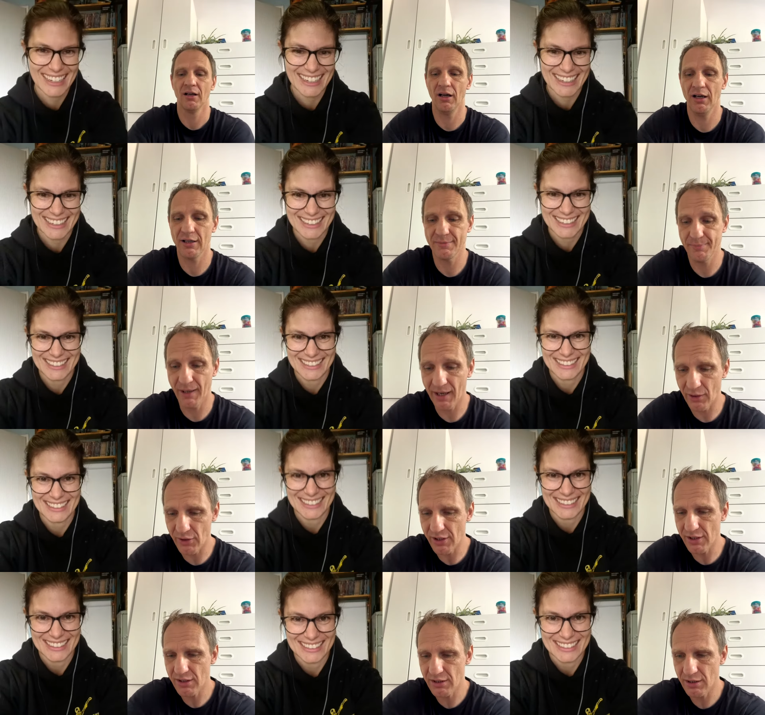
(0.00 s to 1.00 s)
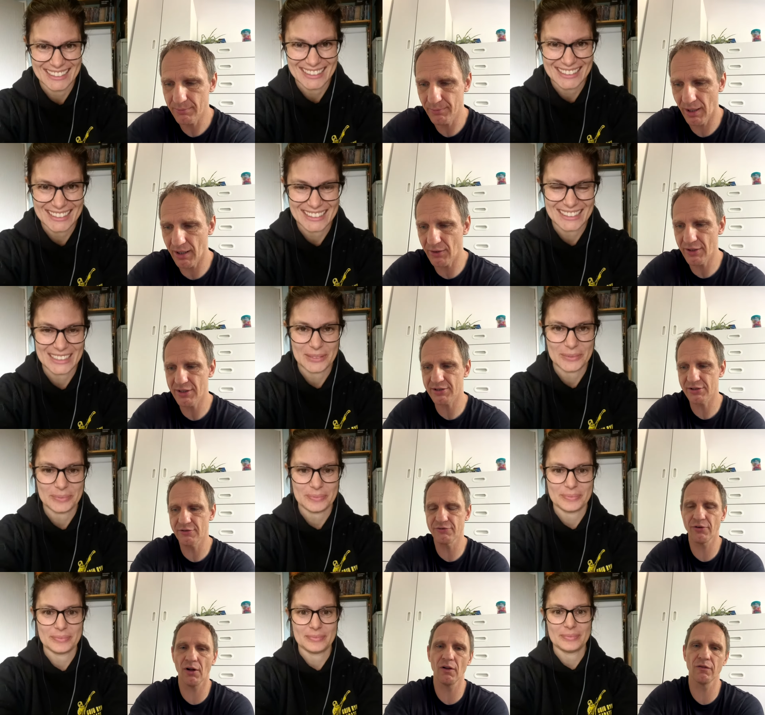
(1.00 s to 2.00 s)
Speaker 1: uh, Mary, Mary is
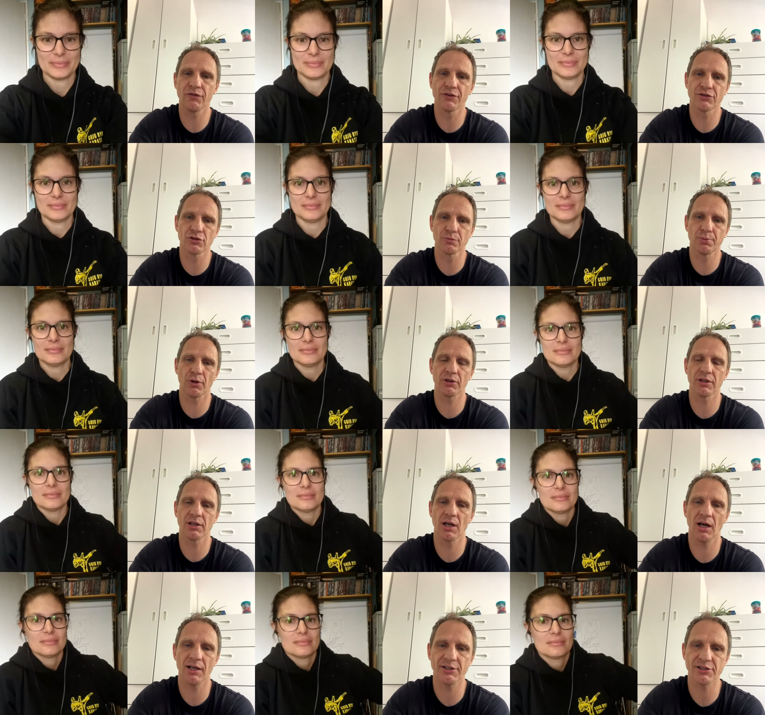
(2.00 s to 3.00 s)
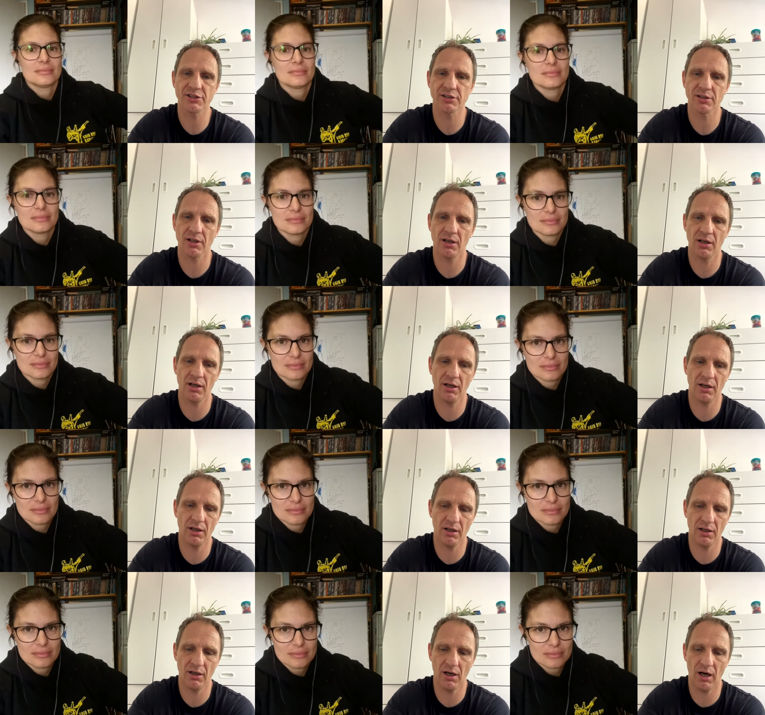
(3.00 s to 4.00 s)
involved in supporting us.
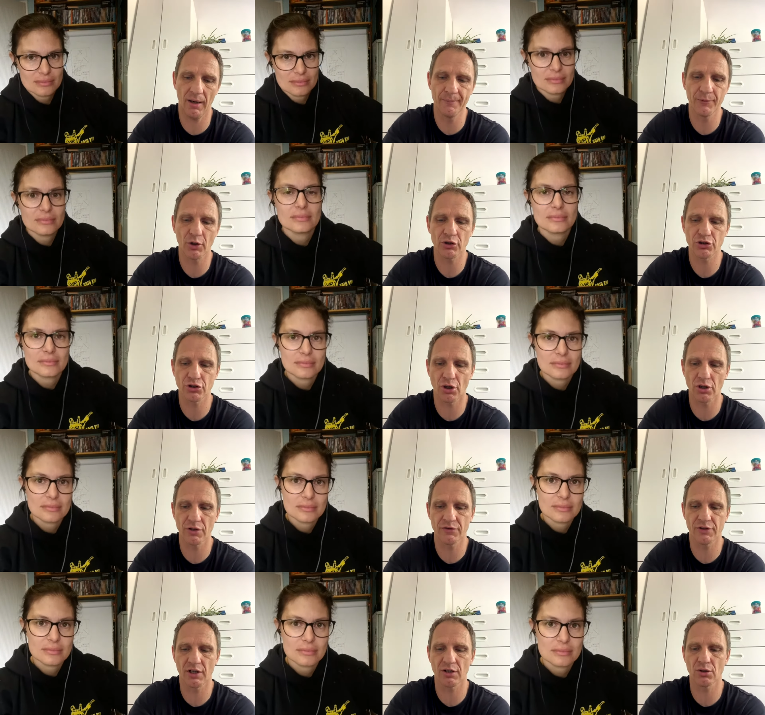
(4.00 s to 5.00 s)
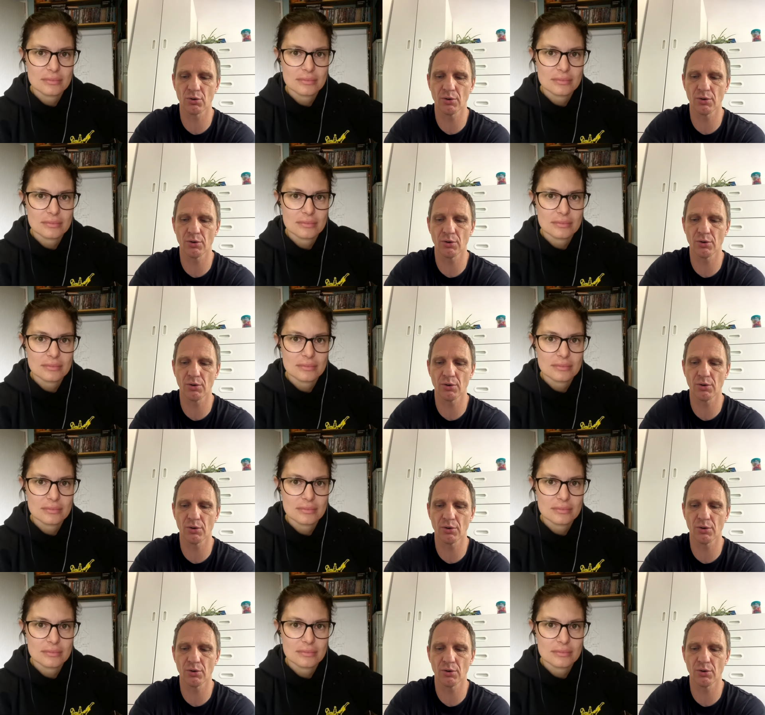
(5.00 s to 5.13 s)
Uh, I'm not sure if they do